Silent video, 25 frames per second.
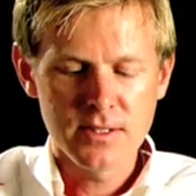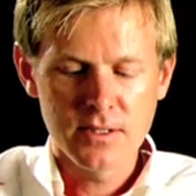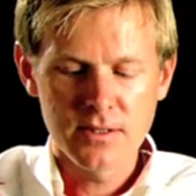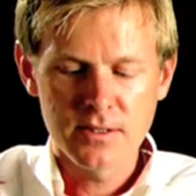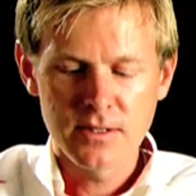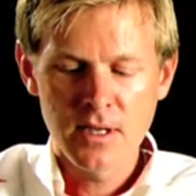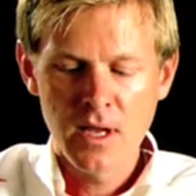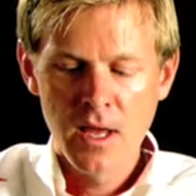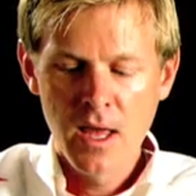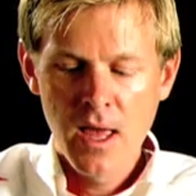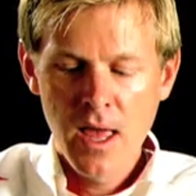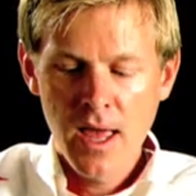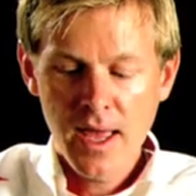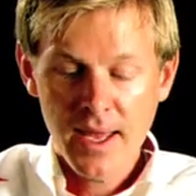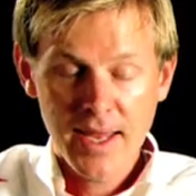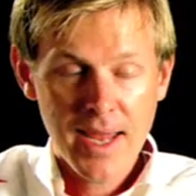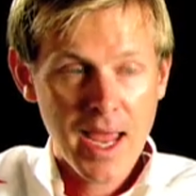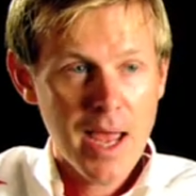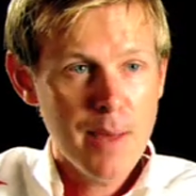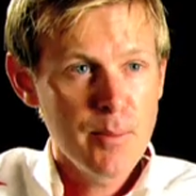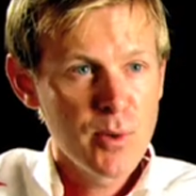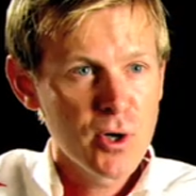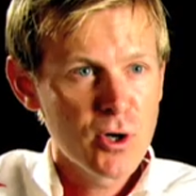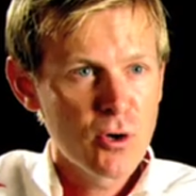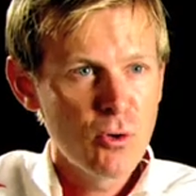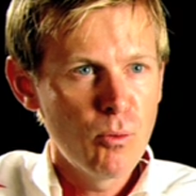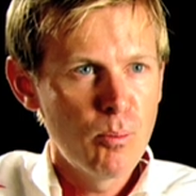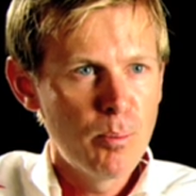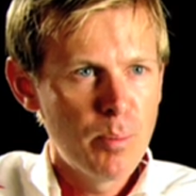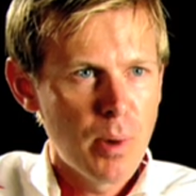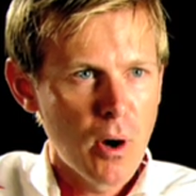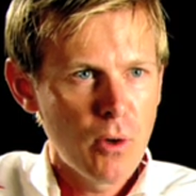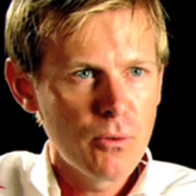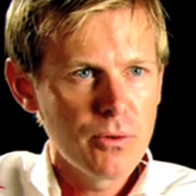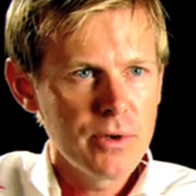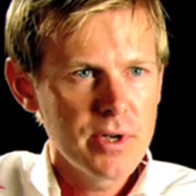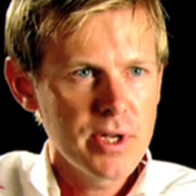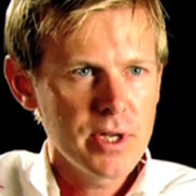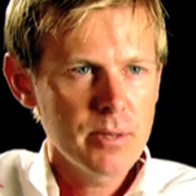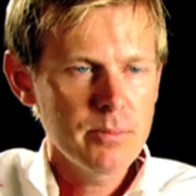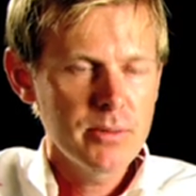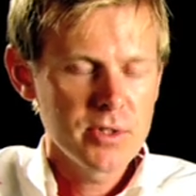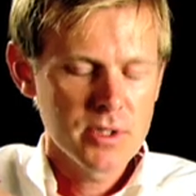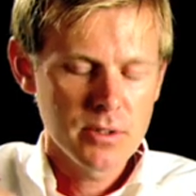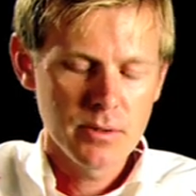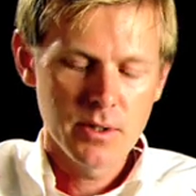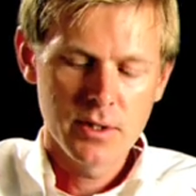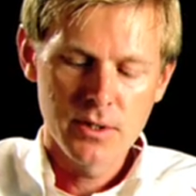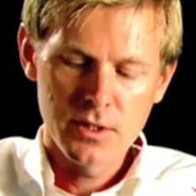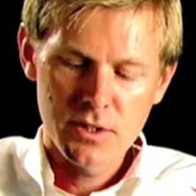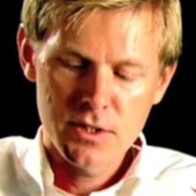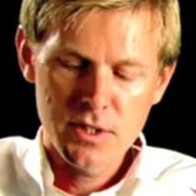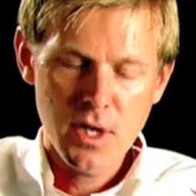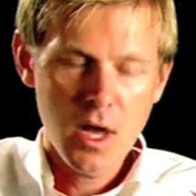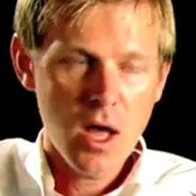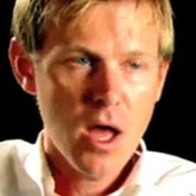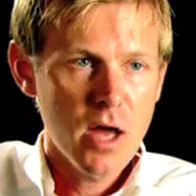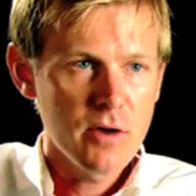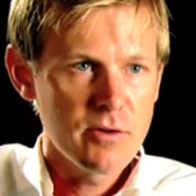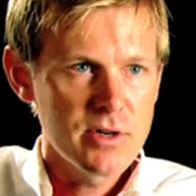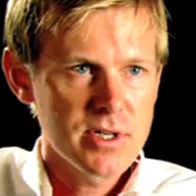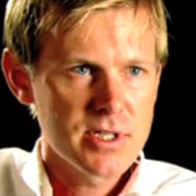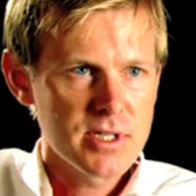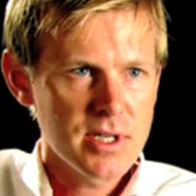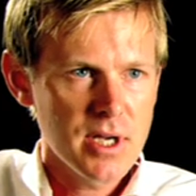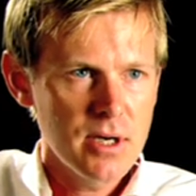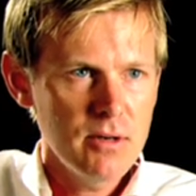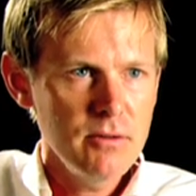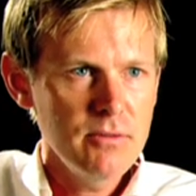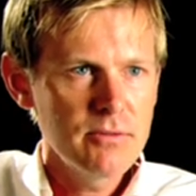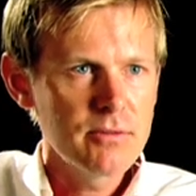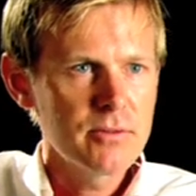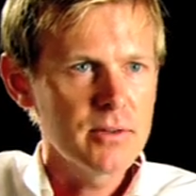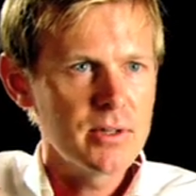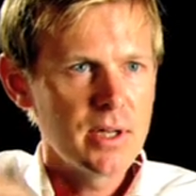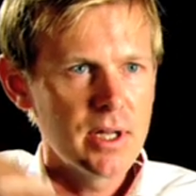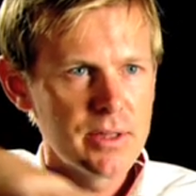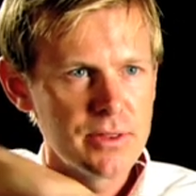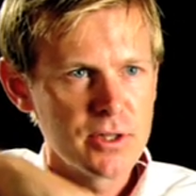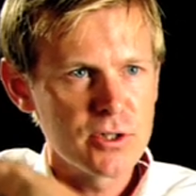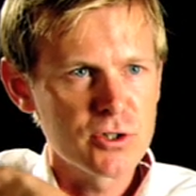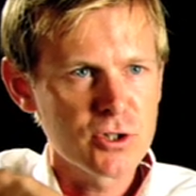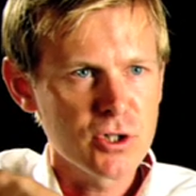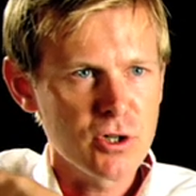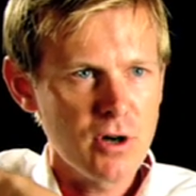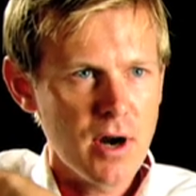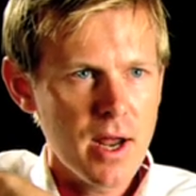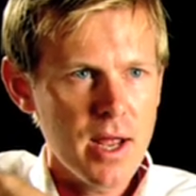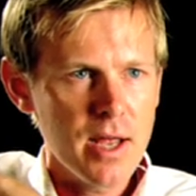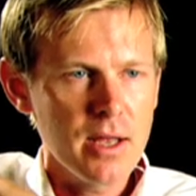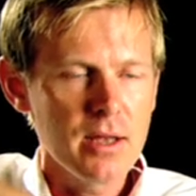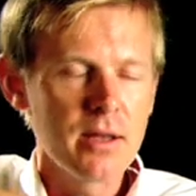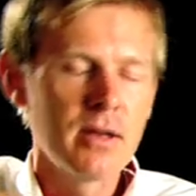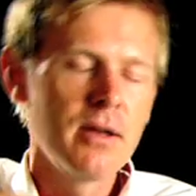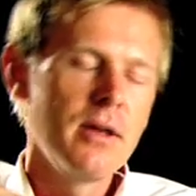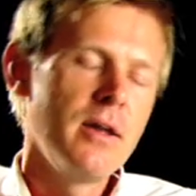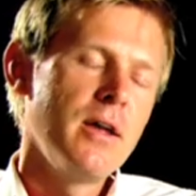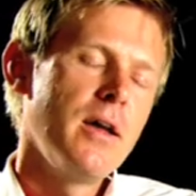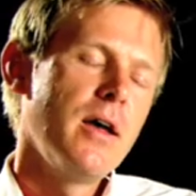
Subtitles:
There's a chemical bonding between the tyre itself and the track,